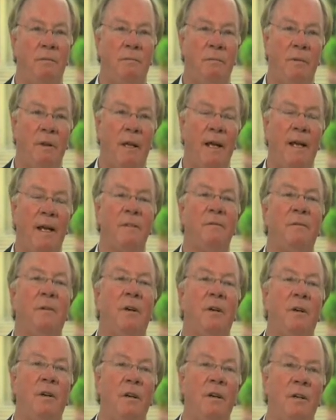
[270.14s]
last
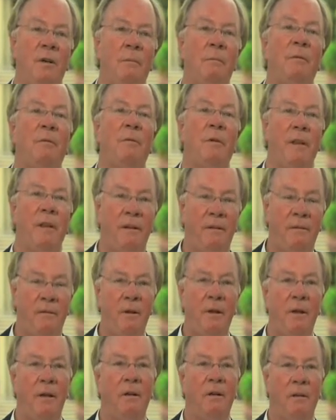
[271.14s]
far longer before they
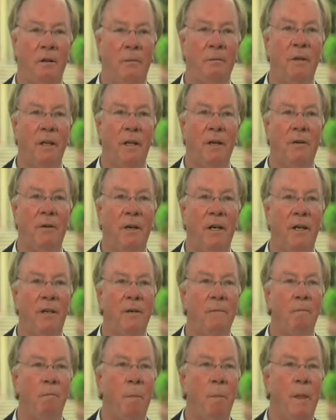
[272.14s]
ultimately
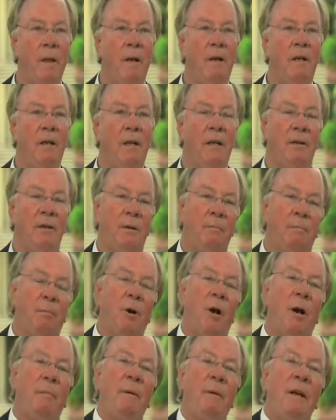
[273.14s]
crush, to
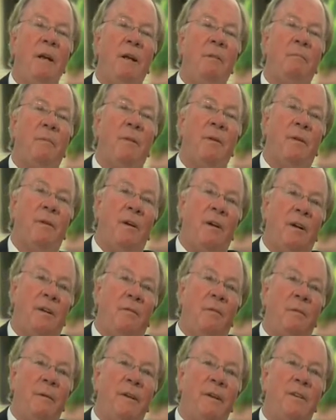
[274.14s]
propping up the rock
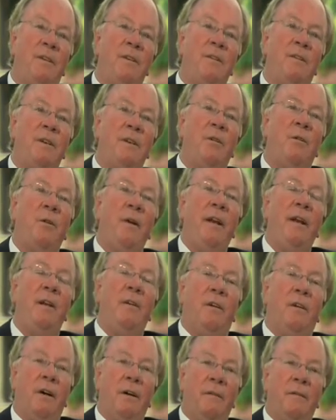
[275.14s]
formations and creating
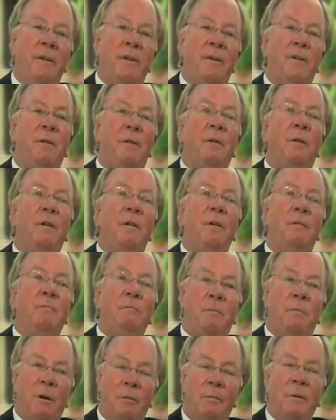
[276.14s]
artificial
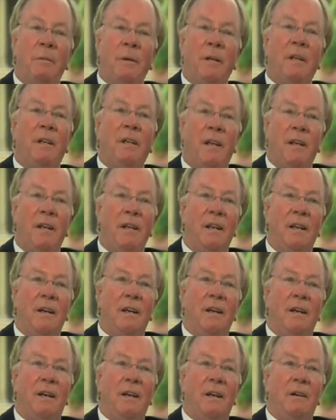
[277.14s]
permeability.
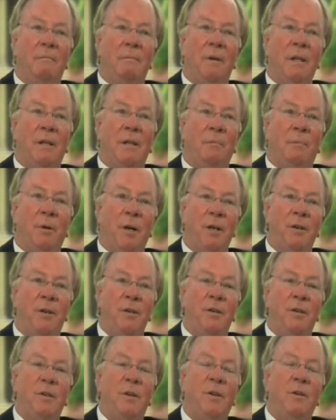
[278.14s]
But the pressure
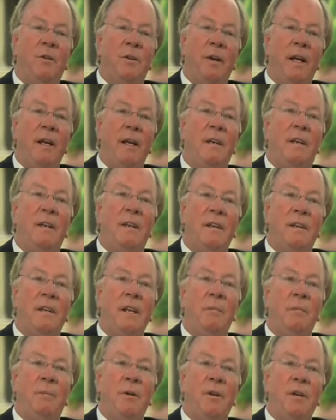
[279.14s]
is so great the
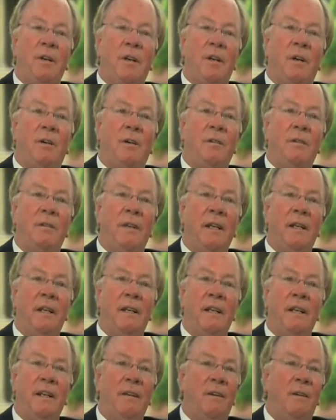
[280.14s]
deeper you go that
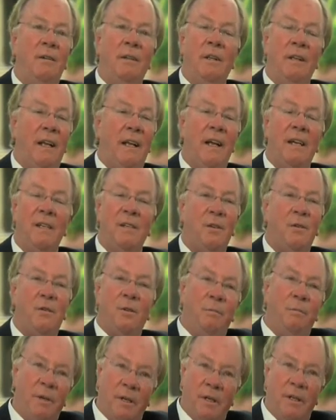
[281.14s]
it only lasts a
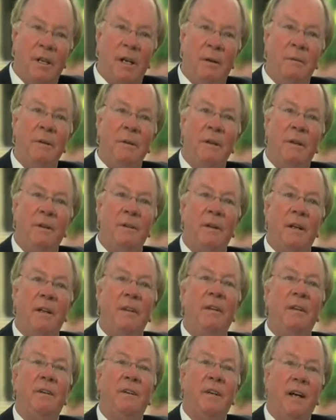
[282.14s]
short period of time and
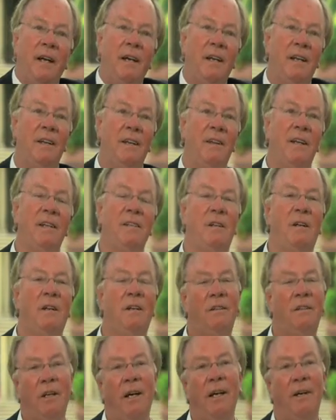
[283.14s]
they're tight again. That's
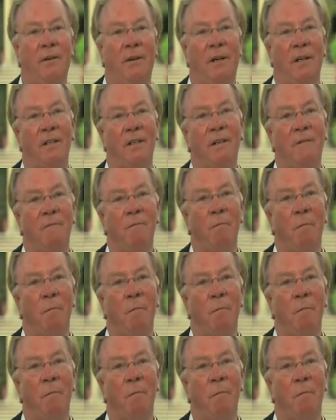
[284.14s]
called tight rocks